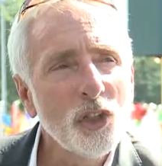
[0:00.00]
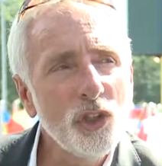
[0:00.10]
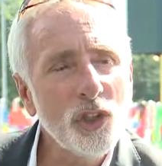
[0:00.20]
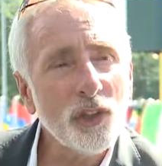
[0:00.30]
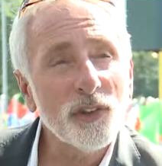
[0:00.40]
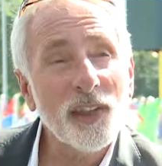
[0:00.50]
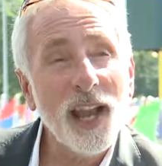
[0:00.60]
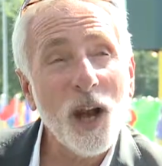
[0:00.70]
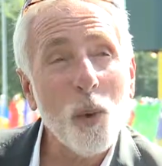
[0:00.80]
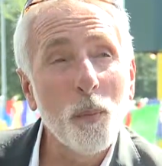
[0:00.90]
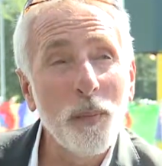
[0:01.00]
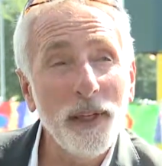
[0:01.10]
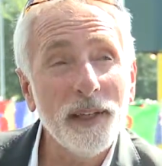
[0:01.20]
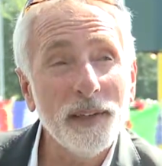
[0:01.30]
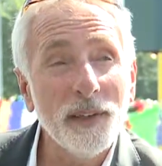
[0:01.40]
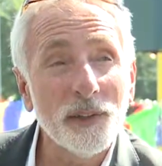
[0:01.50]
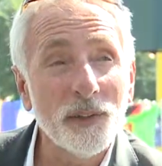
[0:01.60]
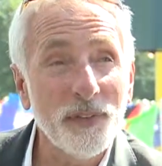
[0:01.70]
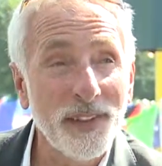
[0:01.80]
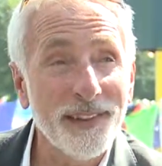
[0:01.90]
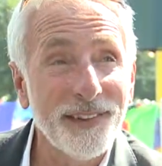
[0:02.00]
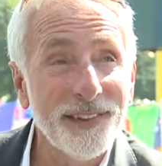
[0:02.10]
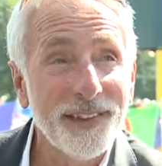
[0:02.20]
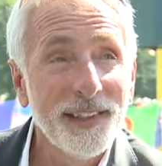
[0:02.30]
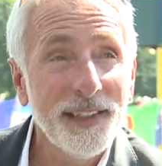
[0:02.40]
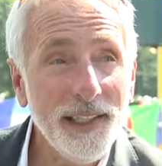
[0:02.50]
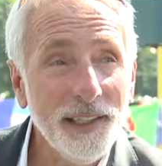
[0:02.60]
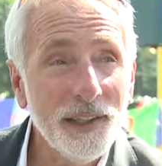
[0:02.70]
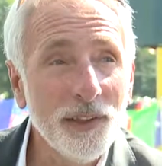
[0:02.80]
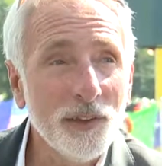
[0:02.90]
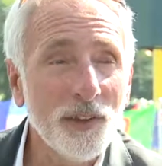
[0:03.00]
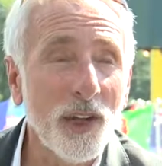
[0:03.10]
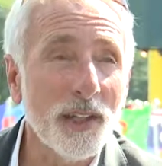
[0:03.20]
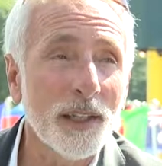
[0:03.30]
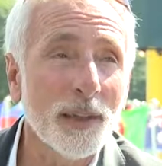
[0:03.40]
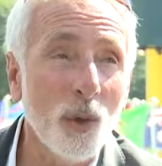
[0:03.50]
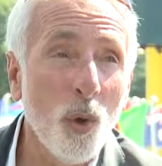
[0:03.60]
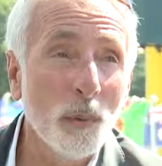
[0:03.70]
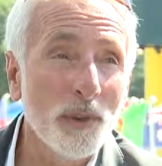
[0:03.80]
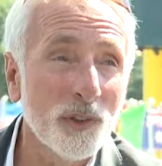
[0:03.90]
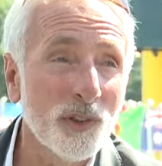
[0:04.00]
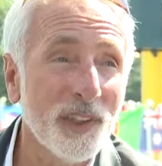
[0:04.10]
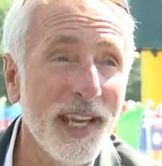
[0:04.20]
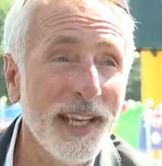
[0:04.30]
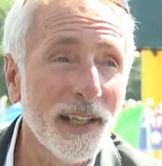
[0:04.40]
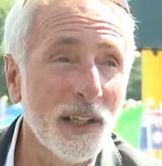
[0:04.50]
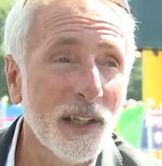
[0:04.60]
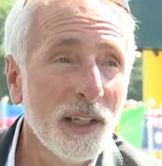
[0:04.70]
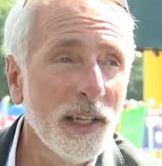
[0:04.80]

just how big this event is on a global scale.